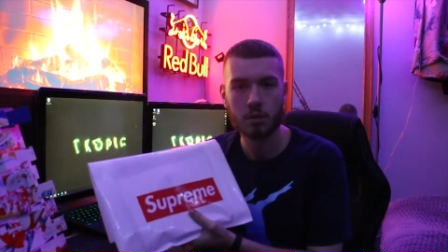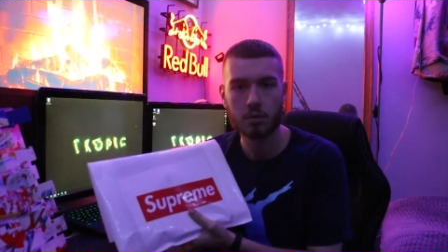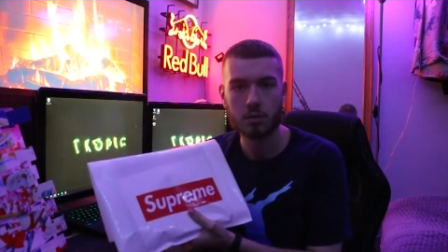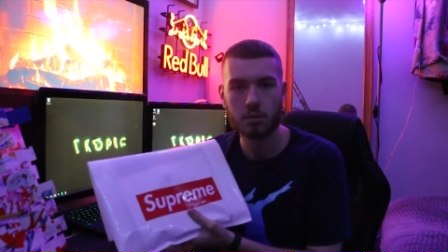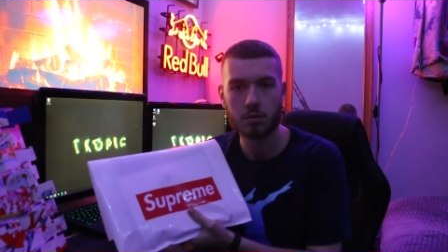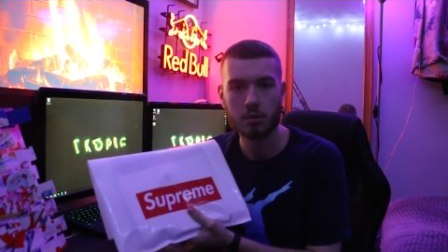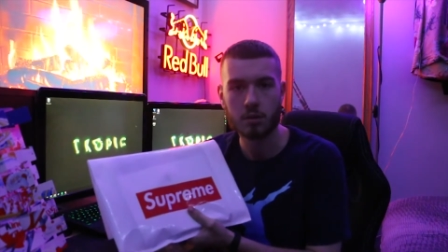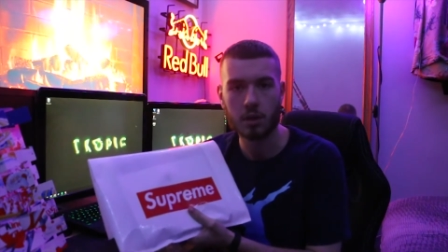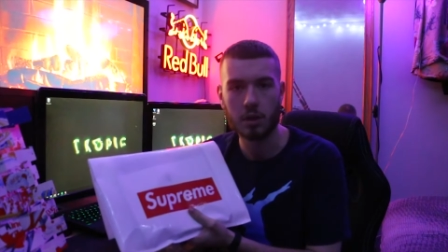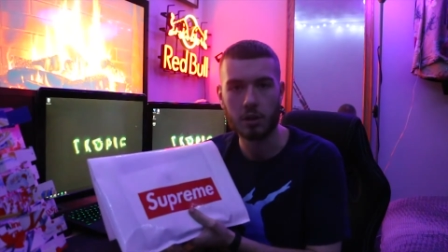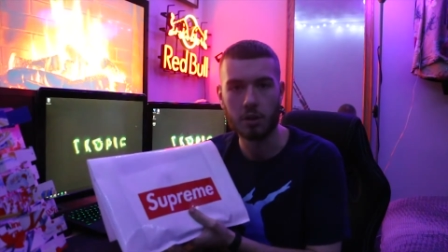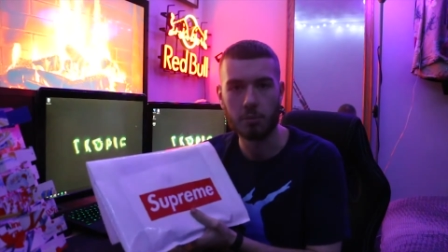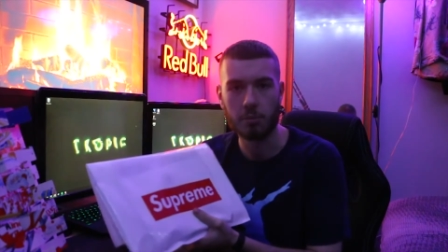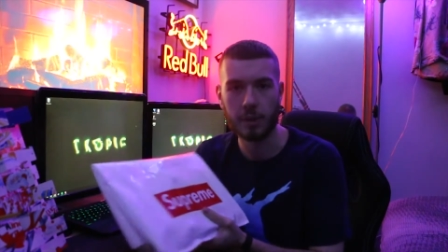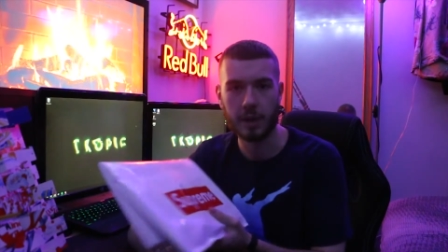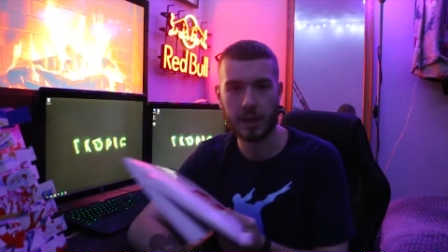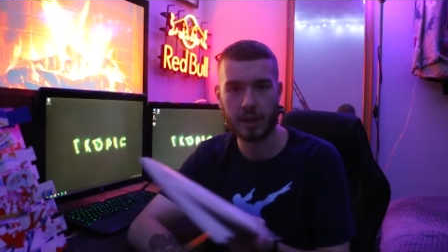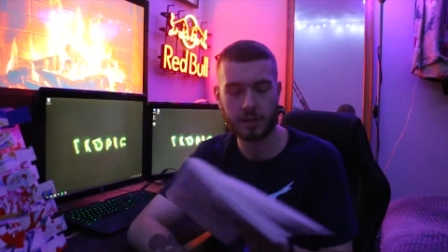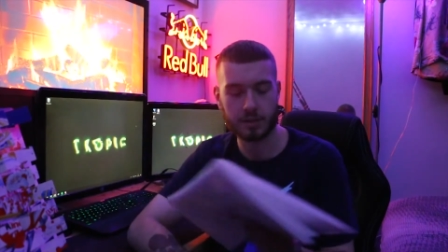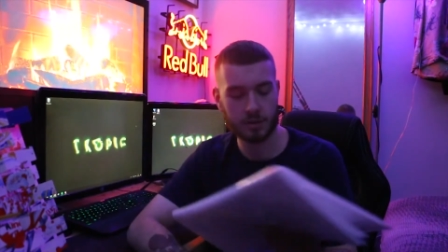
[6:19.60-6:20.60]
just a little
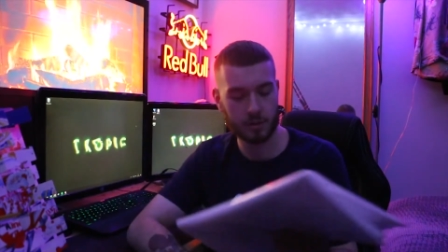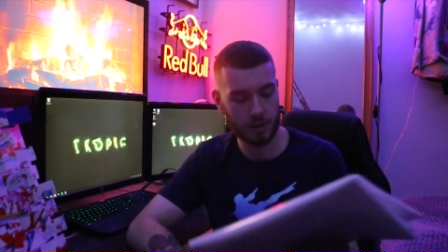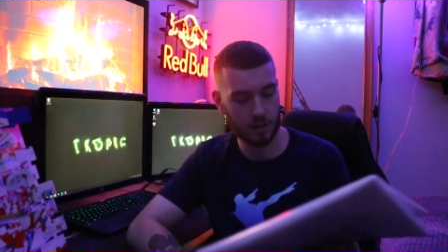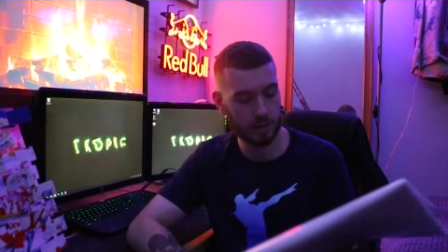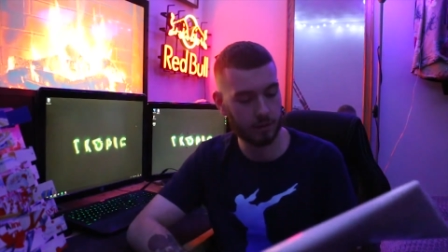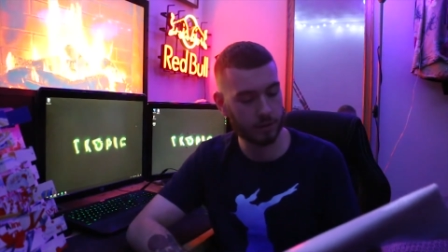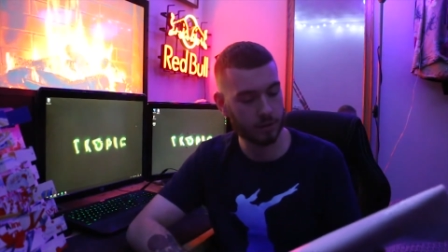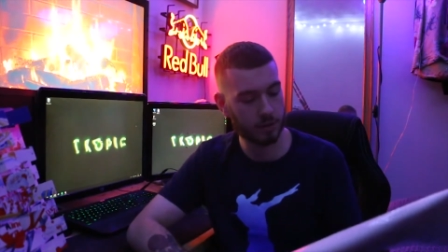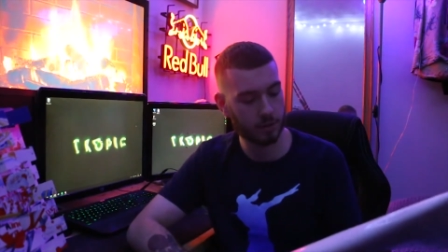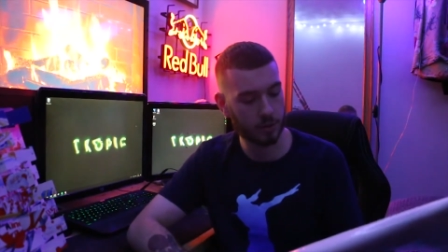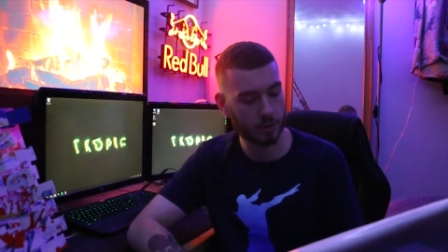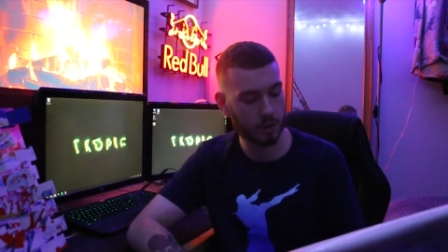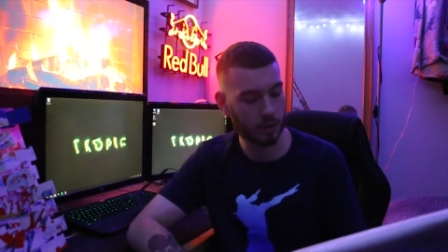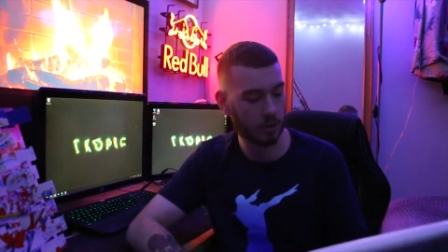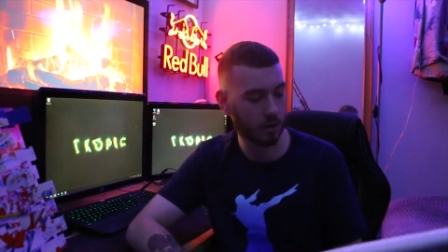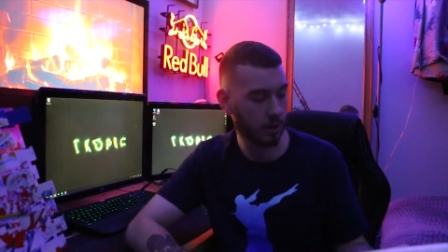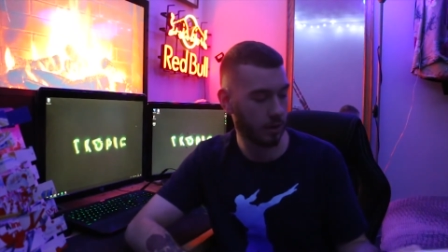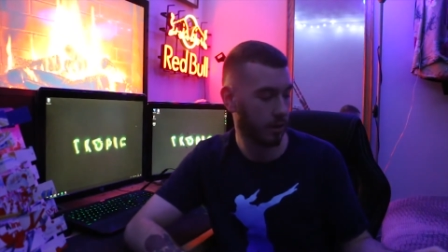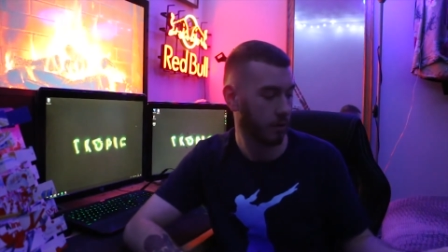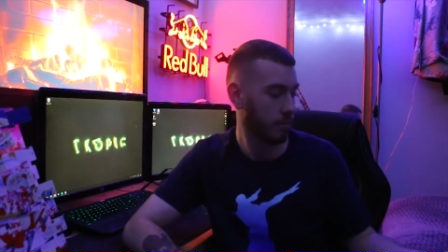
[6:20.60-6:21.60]
bag to give it to her,
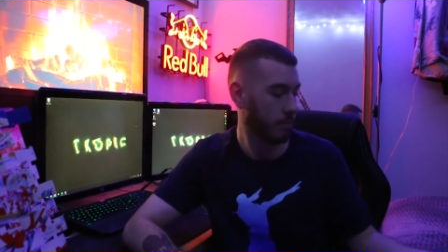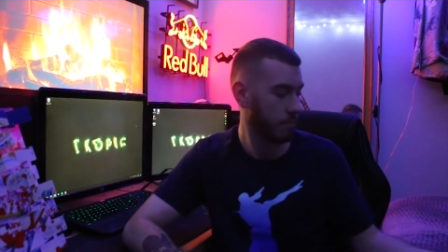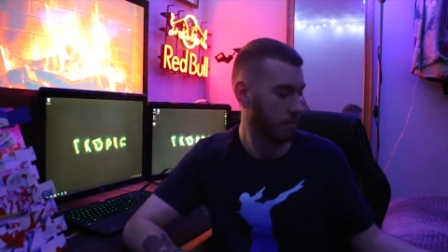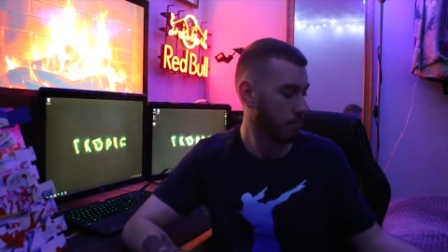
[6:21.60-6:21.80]
like,